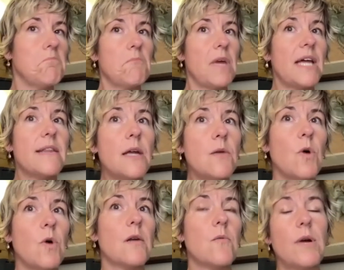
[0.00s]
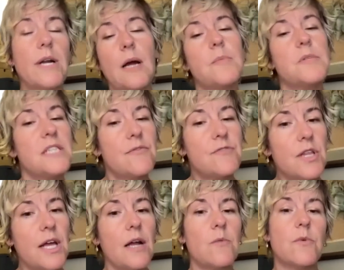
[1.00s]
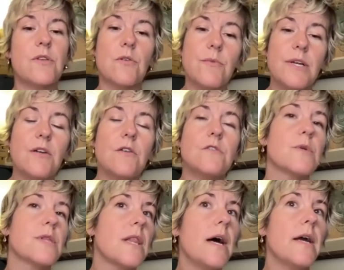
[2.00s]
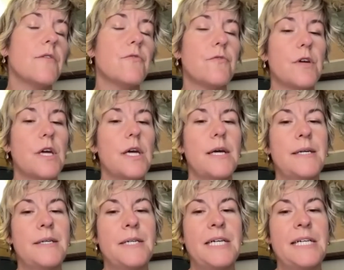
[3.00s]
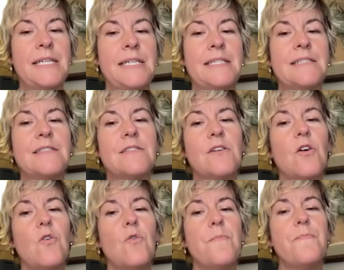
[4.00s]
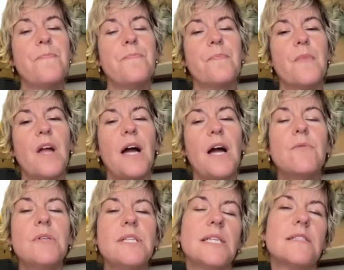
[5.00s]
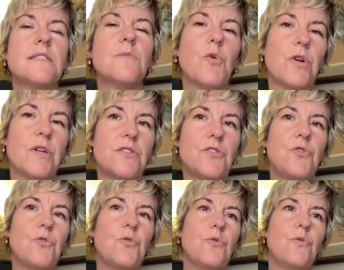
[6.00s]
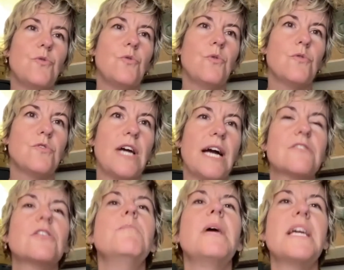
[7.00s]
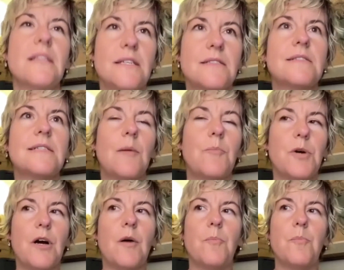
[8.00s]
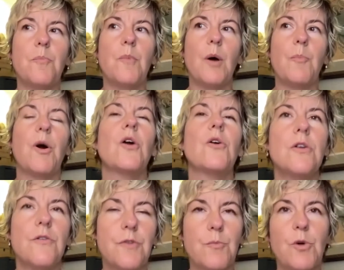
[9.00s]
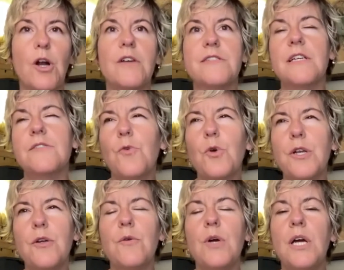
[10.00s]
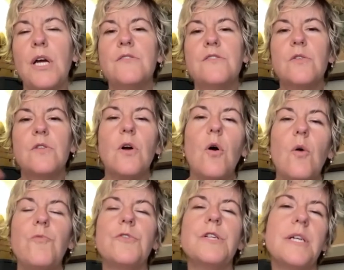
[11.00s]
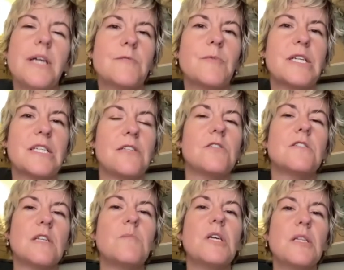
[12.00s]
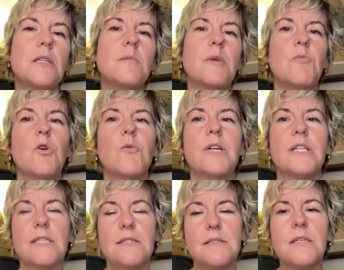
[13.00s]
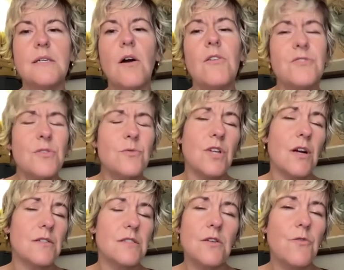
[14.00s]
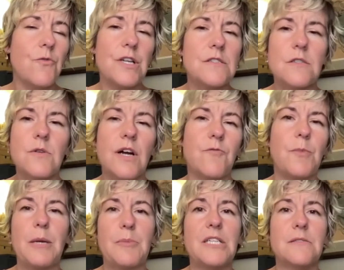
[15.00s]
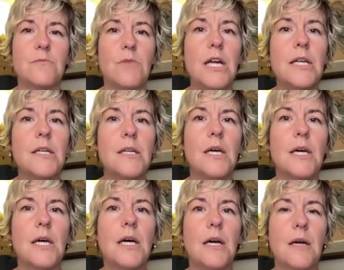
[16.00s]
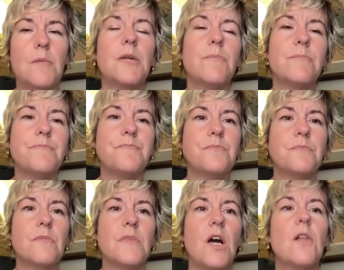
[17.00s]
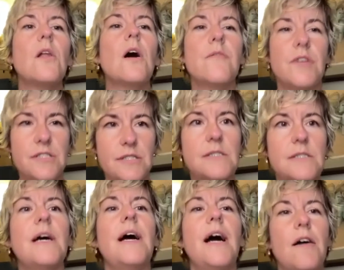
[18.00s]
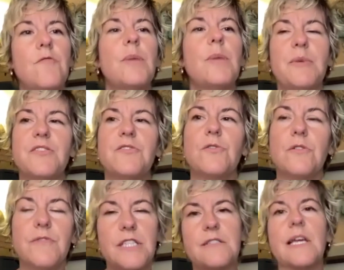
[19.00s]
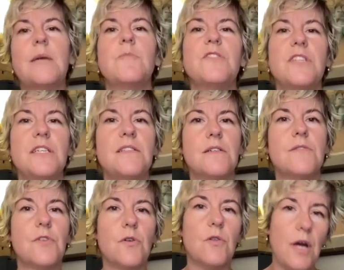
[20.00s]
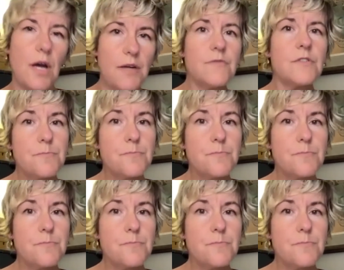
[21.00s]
And then what? What happens after that with careers, with life? So I really think it's important to actually make this step a part of the process for you so that hopefully expectations can be a little bit more realistic. Also, talk to your friends who have babies, right? I mean, a lot of us have babies sort of at the same season of their lives.